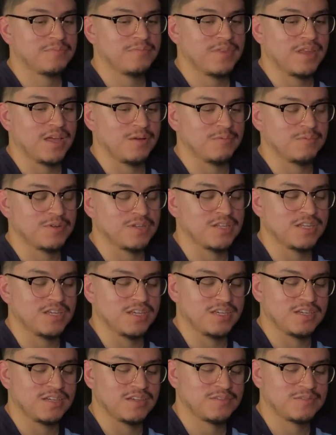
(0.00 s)
that
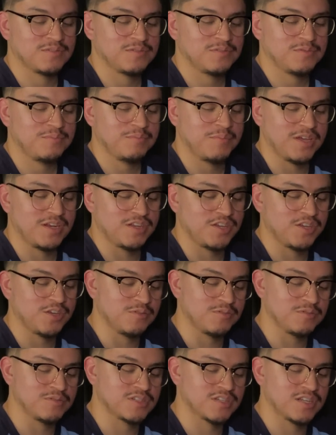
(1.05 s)
really made a
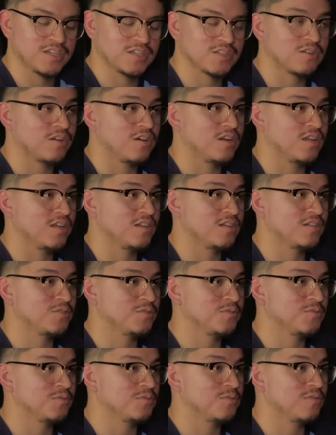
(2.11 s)
huge like turn into